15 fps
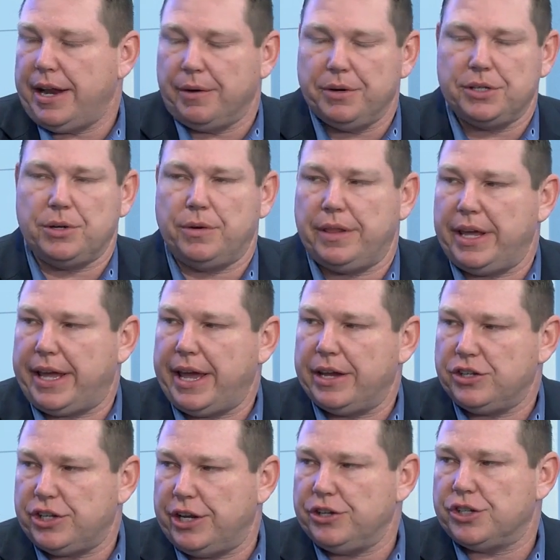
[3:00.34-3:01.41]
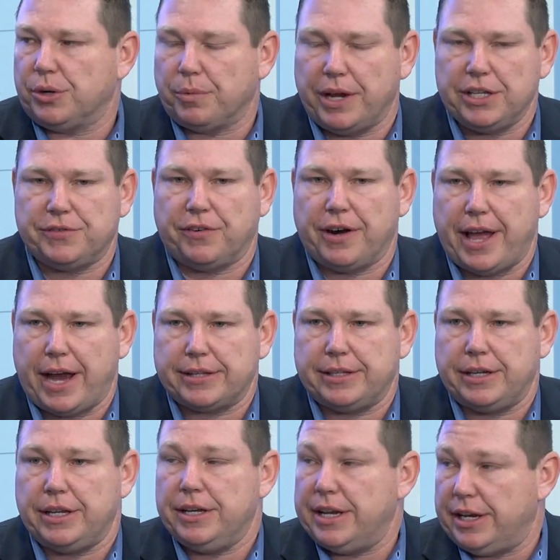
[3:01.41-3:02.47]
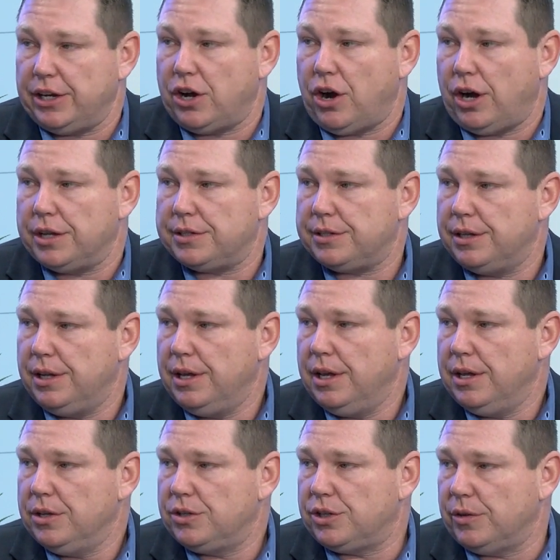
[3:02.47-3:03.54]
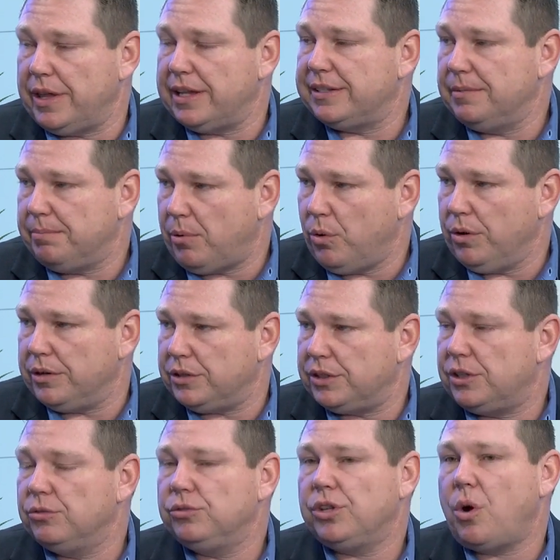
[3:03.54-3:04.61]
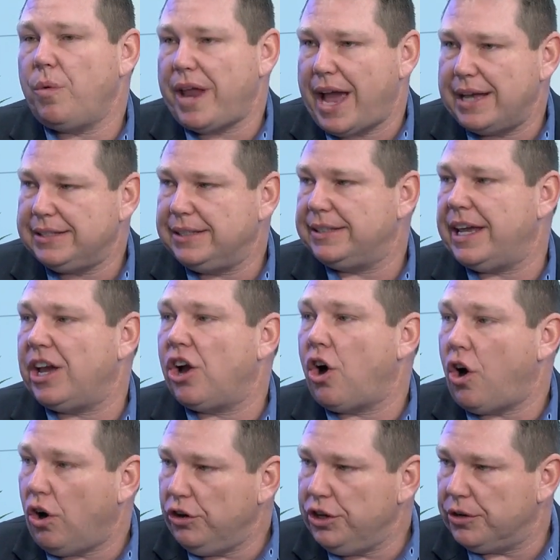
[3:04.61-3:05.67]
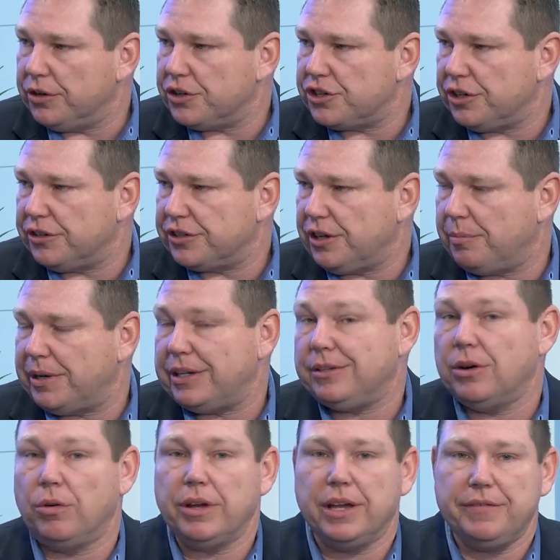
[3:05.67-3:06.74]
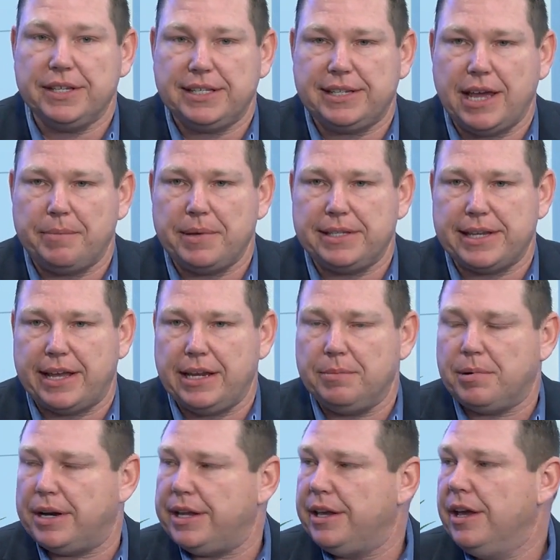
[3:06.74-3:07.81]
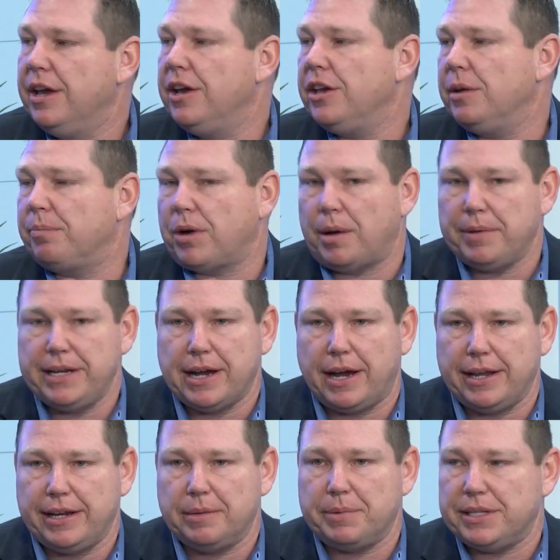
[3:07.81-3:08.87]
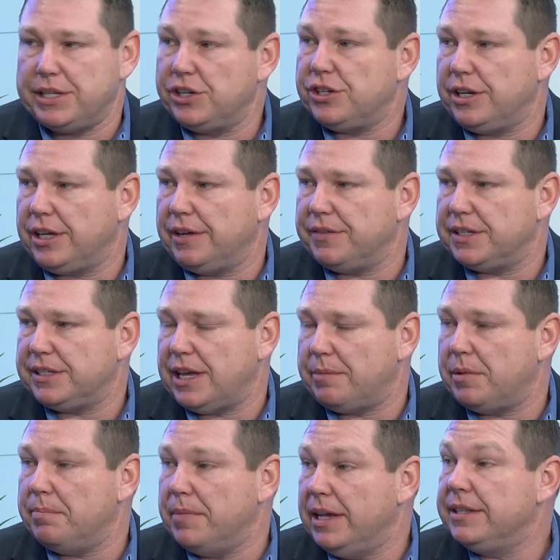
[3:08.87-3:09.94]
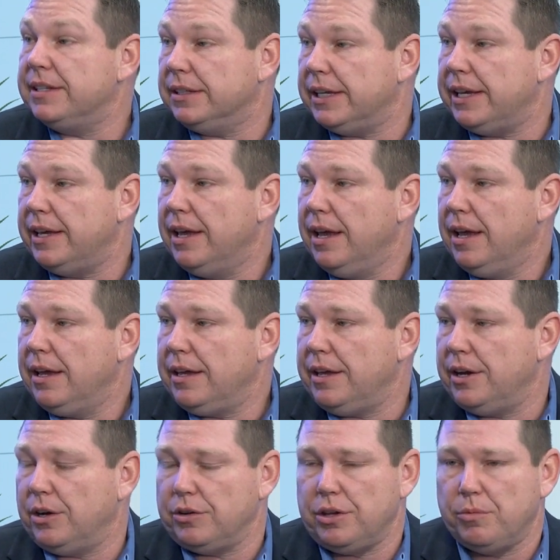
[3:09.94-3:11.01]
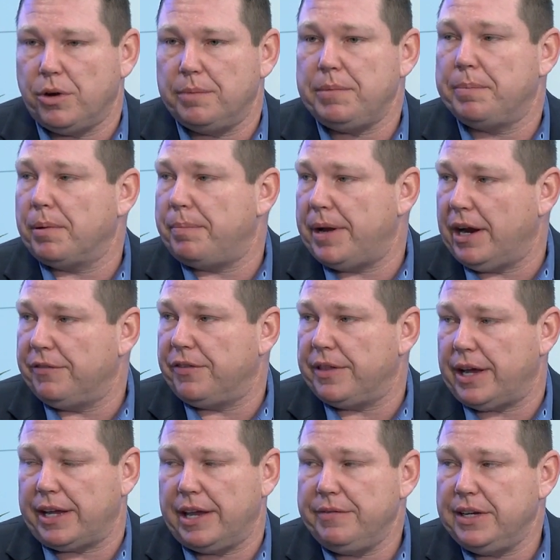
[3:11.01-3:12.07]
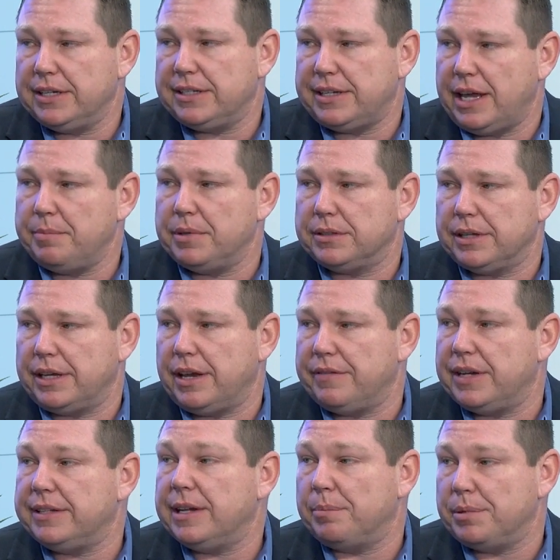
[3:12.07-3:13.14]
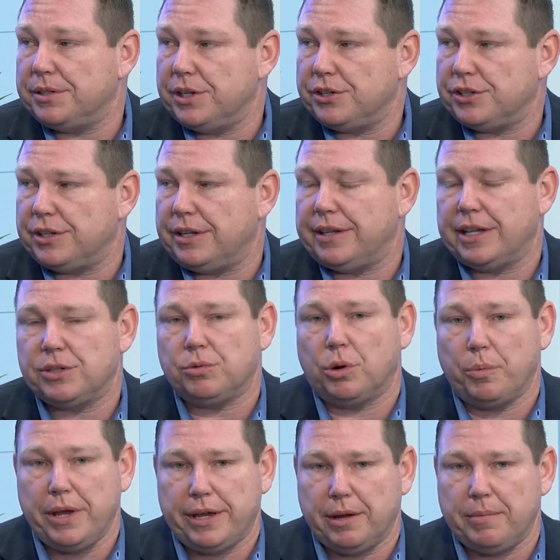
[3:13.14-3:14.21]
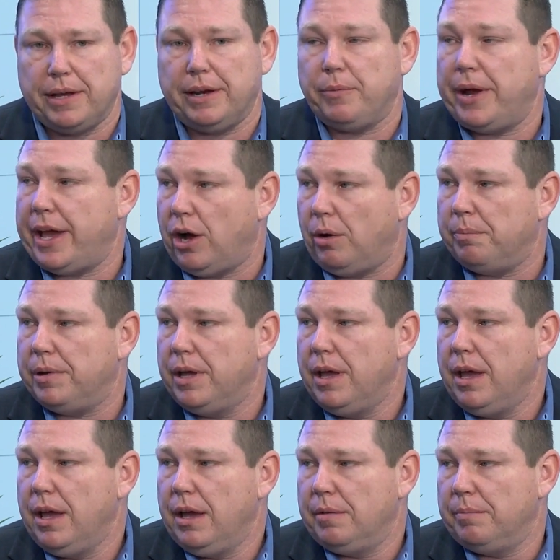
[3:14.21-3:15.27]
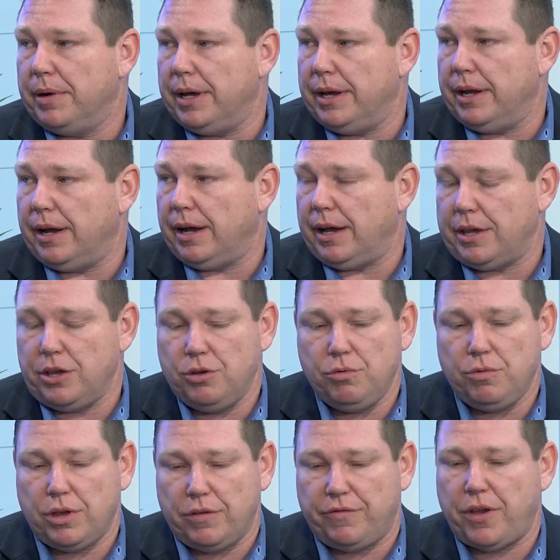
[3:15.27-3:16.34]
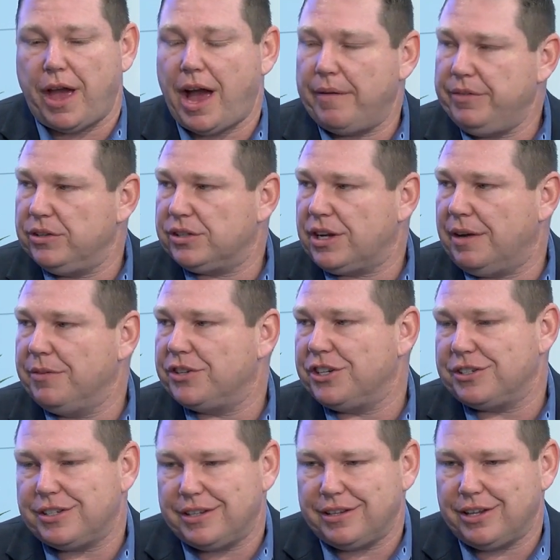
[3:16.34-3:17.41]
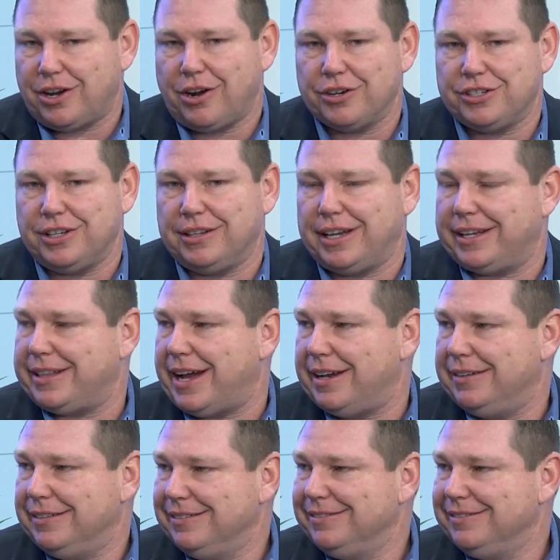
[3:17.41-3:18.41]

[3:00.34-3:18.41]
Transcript: In Arizona, they can't change your rates for an accident you didn't cause. So that's important. So don't hesitate. Call your insurance company. Don't give a statement to anybody. You're probably not in a position to give a statement mentally. You know, you want to be prepared for that. Giving a statement's like giving a deposition, and that's where we come in and we help. But if you have those coverages, the car's done like that.